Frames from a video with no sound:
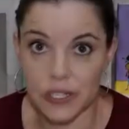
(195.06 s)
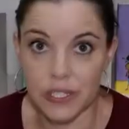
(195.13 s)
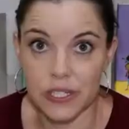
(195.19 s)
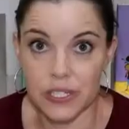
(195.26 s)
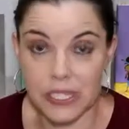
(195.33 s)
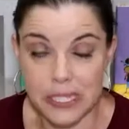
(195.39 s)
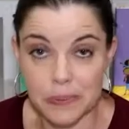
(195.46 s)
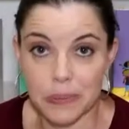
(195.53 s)
to
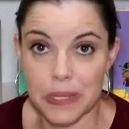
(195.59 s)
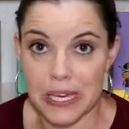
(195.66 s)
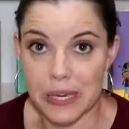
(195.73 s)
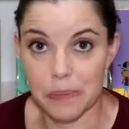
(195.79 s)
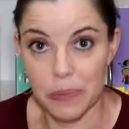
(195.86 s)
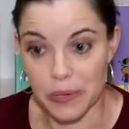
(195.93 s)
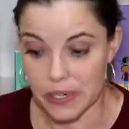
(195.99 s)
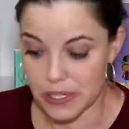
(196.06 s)
display
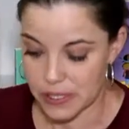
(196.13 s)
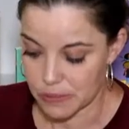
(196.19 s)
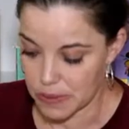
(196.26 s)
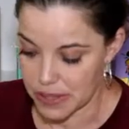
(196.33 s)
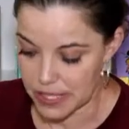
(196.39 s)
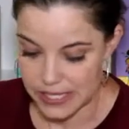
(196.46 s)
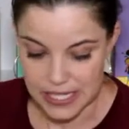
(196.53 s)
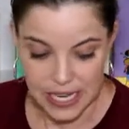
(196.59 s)
books
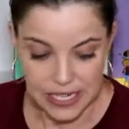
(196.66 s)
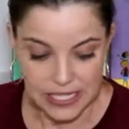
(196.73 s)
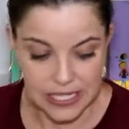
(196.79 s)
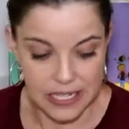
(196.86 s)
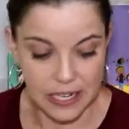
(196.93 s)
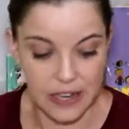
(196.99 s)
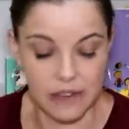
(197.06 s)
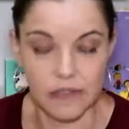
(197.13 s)
with this
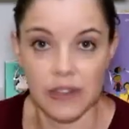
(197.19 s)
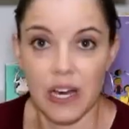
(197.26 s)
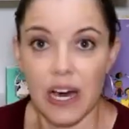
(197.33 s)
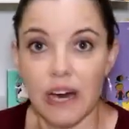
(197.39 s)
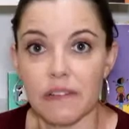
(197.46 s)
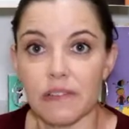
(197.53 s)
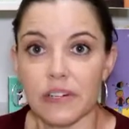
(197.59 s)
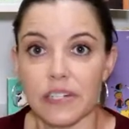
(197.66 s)
idea of
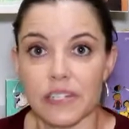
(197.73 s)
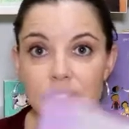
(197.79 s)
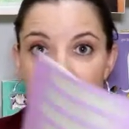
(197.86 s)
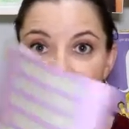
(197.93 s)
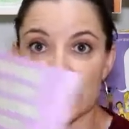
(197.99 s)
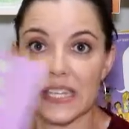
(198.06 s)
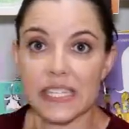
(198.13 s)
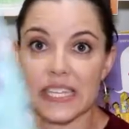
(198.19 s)
covers
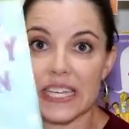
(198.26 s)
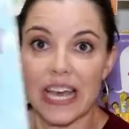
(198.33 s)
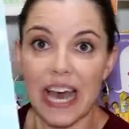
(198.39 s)
facing